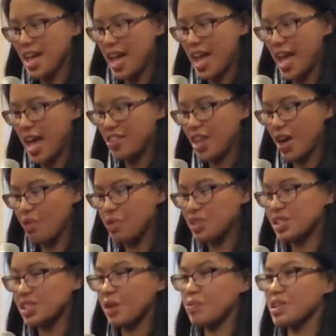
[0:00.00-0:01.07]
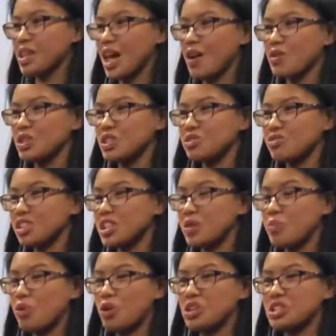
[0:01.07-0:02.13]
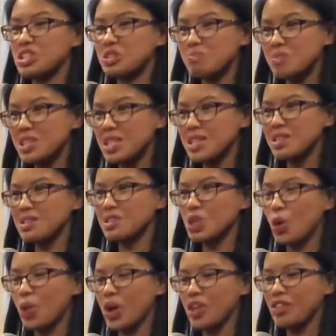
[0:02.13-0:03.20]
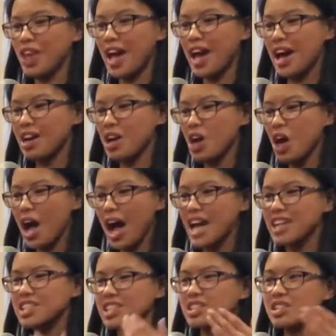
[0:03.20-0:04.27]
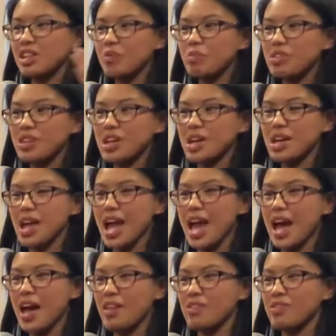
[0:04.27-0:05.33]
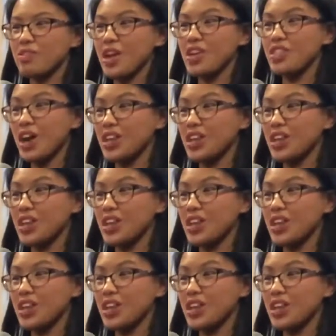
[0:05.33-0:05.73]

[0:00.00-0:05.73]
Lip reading: And that was something that was really important to me, knowing that I did something and they